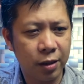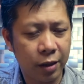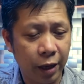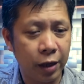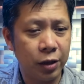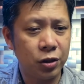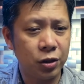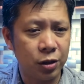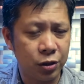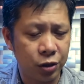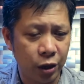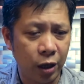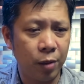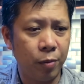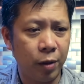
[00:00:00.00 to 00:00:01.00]
case,
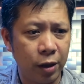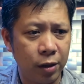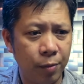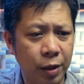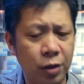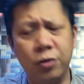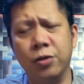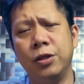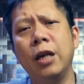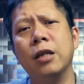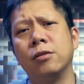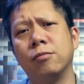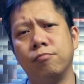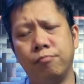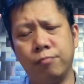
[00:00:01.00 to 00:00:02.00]
shape, and dimensions.
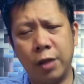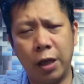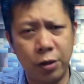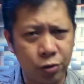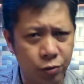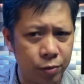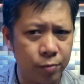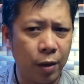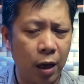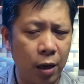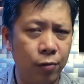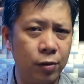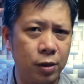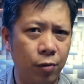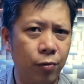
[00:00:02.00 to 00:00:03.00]
Yes, that is true. I
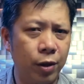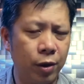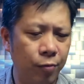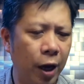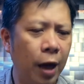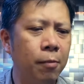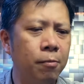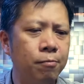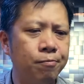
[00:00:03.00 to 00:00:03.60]
was aware of that.